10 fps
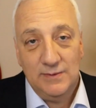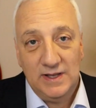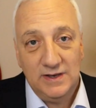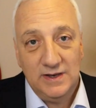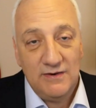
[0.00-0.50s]
I
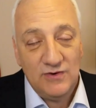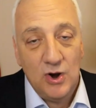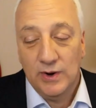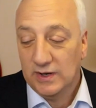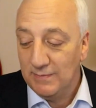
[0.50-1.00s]
mean, you never
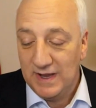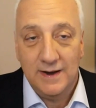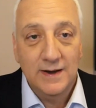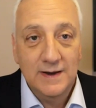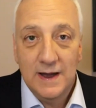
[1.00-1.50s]
know. It could
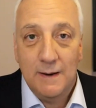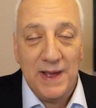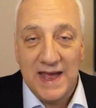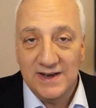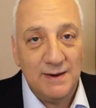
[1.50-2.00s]
be a, a
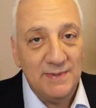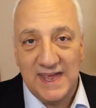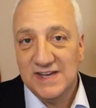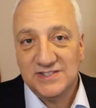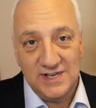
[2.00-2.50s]

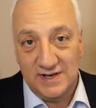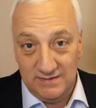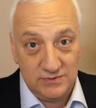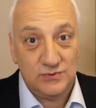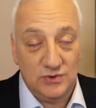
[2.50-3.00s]
pandemic hits
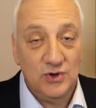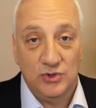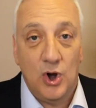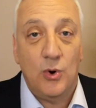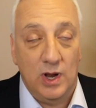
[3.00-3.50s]
and, you
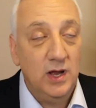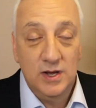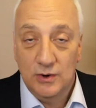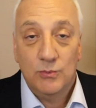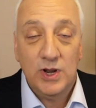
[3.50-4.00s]
know, no,
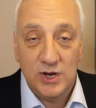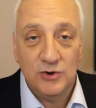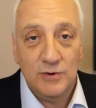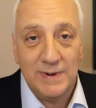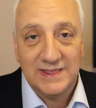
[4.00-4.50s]
what are you
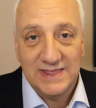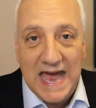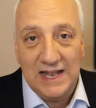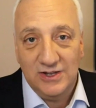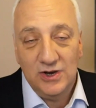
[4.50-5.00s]
going to do about
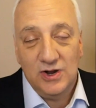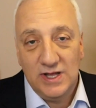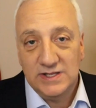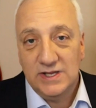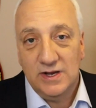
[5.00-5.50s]
that? You
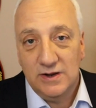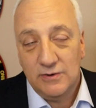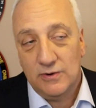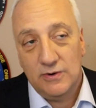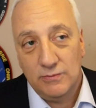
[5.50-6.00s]
know, it,
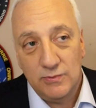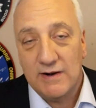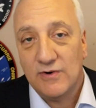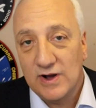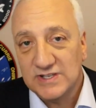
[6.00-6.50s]
it, or
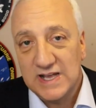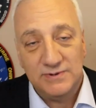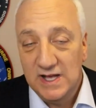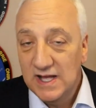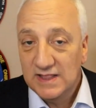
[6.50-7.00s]
whatever else
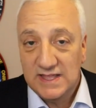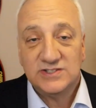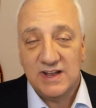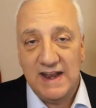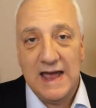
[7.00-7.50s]
happens.
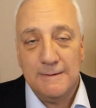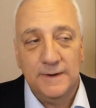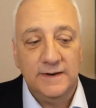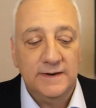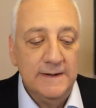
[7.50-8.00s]
Things can
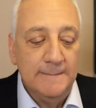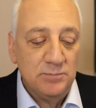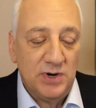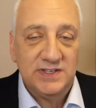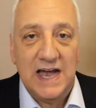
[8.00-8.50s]
happen,
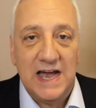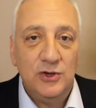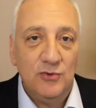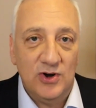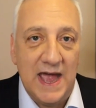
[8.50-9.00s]
but it's how
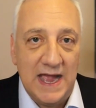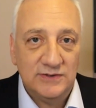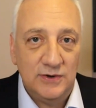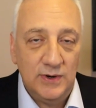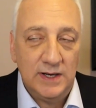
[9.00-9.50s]
you
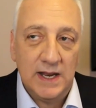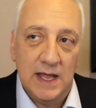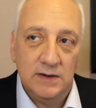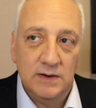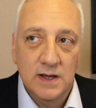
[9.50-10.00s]
react to it.
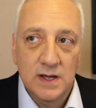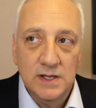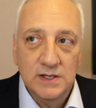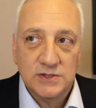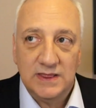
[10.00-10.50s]
And
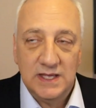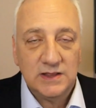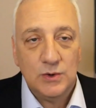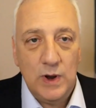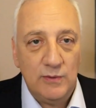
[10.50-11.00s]
so I
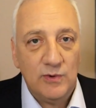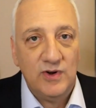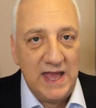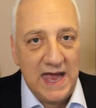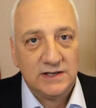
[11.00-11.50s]
think the way we
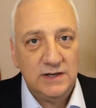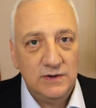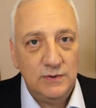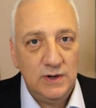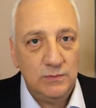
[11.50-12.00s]

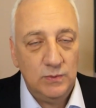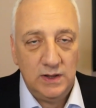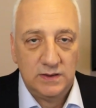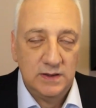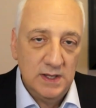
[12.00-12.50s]
reacted to it
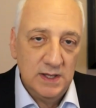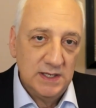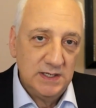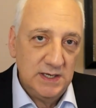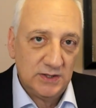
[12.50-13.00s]
with
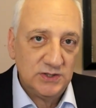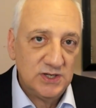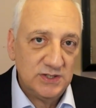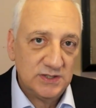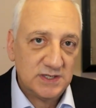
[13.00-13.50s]

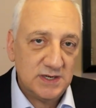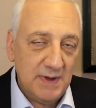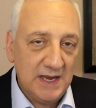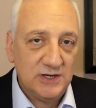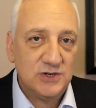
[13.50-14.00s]
diligence to
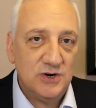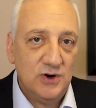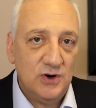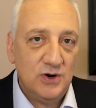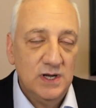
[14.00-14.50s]
make
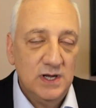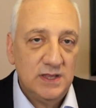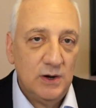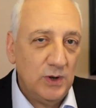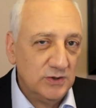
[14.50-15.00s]
sure that
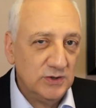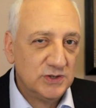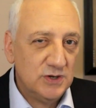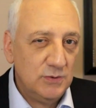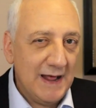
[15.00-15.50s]
we
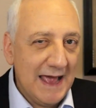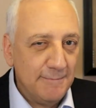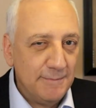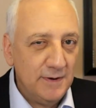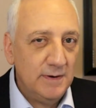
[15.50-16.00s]
understood what
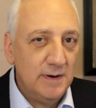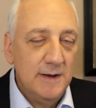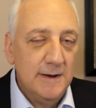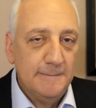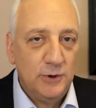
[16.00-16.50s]
happened,
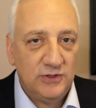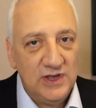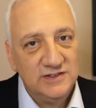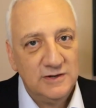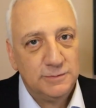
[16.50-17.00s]
put
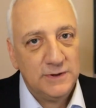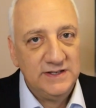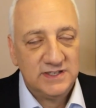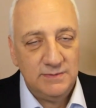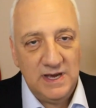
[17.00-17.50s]
things in
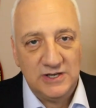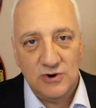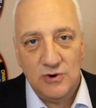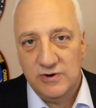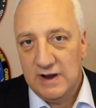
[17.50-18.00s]
place to make
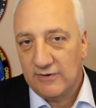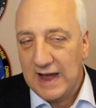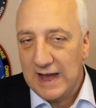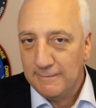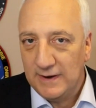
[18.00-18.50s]
sure it never
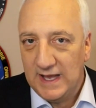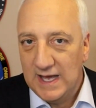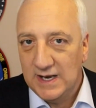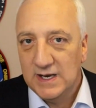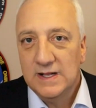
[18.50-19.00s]
happened
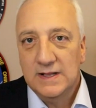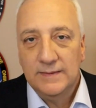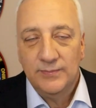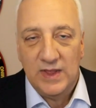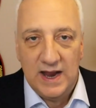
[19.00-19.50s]
again.
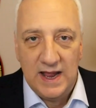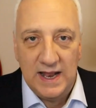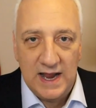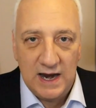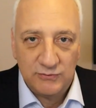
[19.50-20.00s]
And
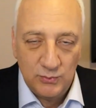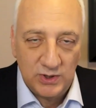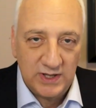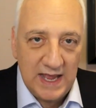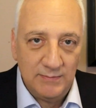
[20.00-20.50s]
everyone
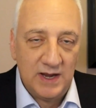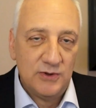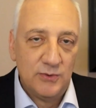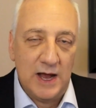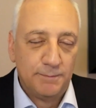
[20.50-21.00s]
came
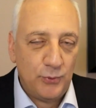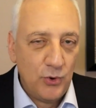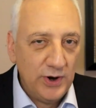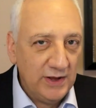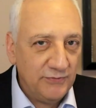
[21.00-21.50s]
together without
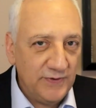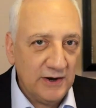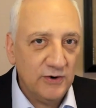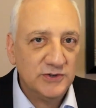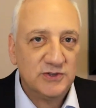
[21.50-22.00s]
pointing
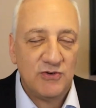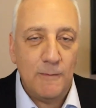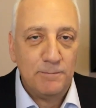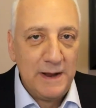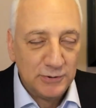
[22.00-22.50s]
fingers,
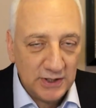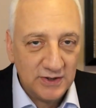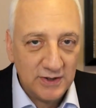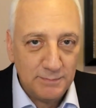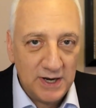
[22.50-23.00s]
throwing people
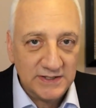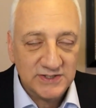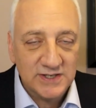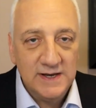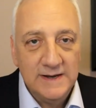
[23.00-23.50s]
under the
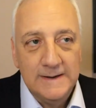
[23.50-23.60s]
bus.